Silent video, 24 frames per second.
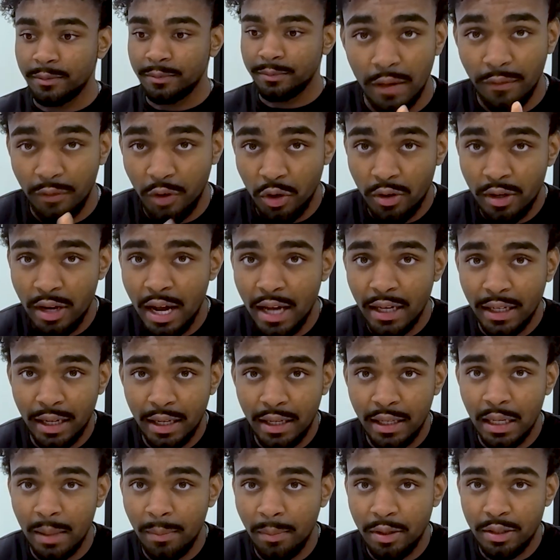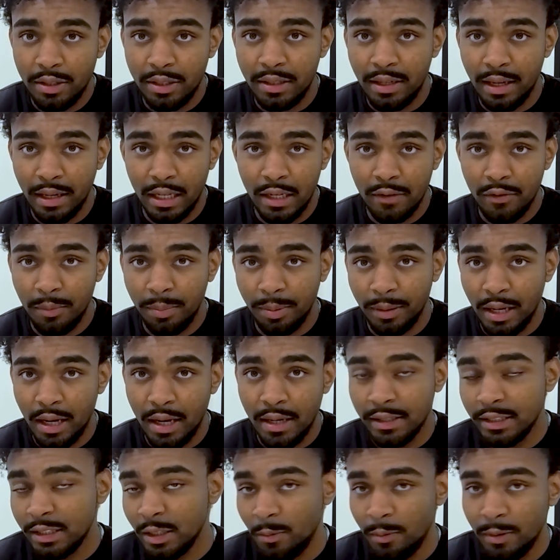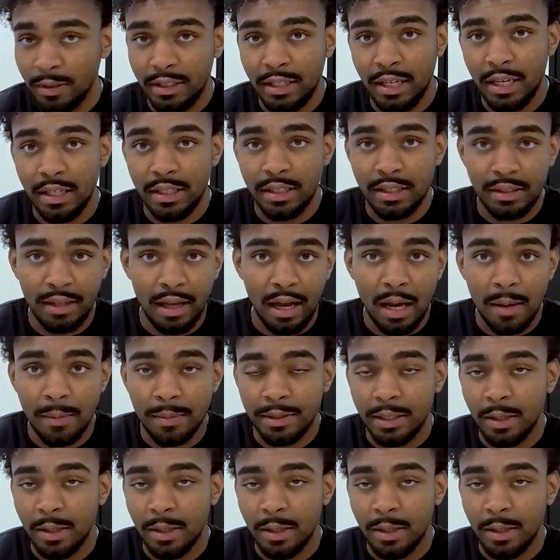If you're not getting a bunch of negative replies, someone saying stop,